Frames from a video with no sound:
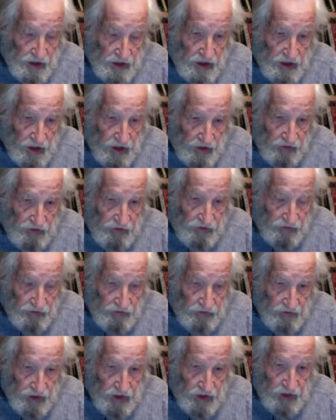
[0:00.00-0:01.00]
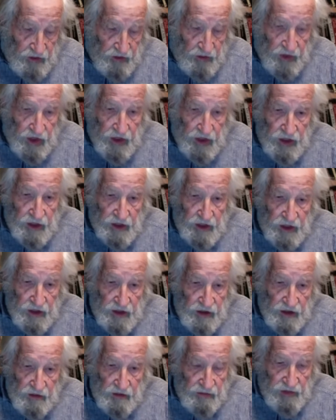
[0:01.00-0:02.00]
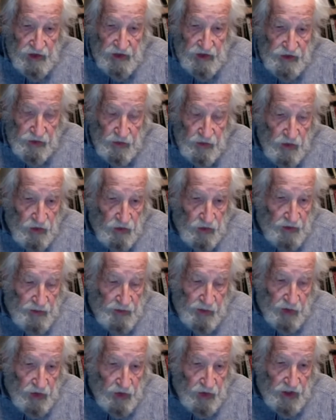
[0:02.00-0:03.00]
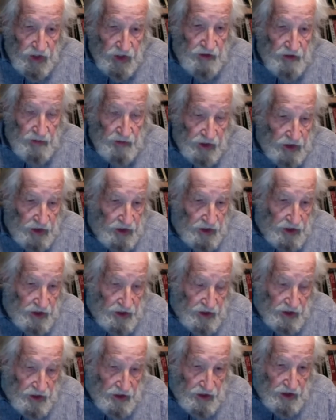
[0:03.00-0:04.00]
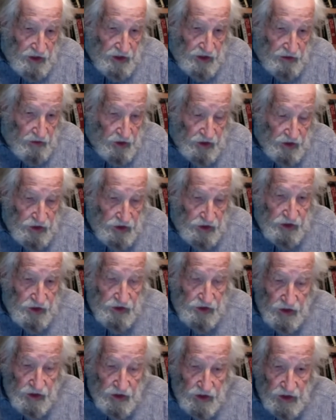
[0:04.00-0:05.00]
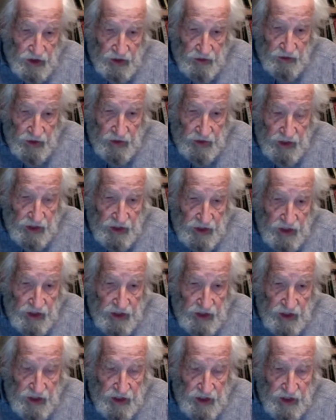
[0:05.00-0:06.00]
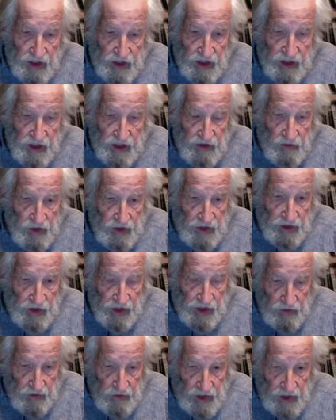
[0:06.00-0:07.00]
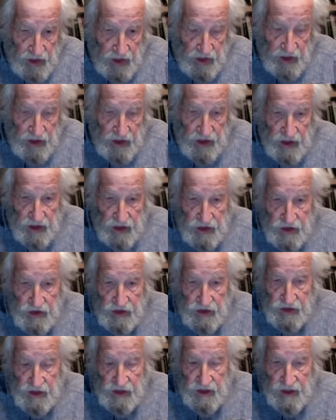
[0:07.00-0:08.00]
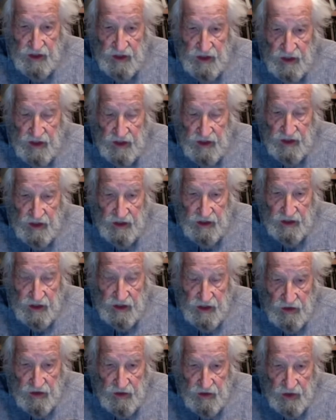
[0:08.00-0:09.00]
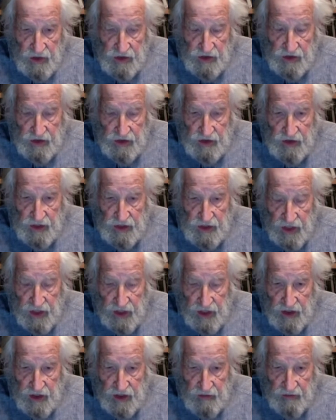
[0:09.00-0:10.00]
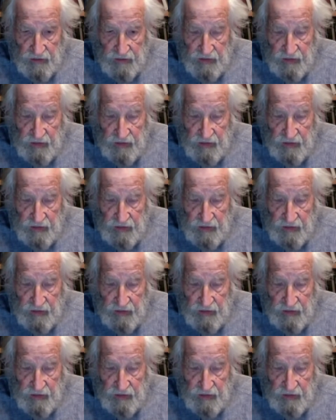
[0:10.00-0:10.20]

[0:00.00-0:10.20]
I've written about it, press won't report it, but the Russians certainly read it. And what they read is that the US is setting up